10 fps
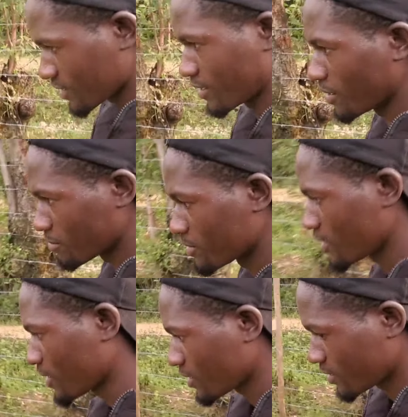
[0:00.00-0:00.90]
came
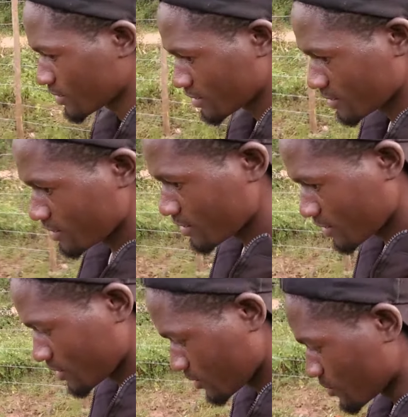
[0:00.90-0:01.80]
here
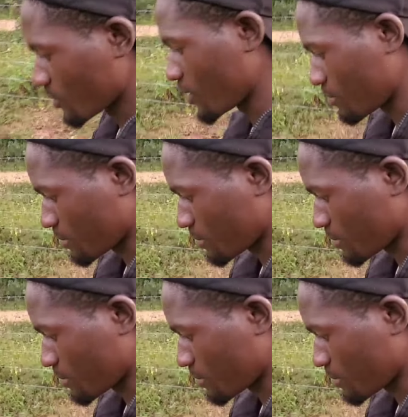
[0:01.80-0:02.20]
to help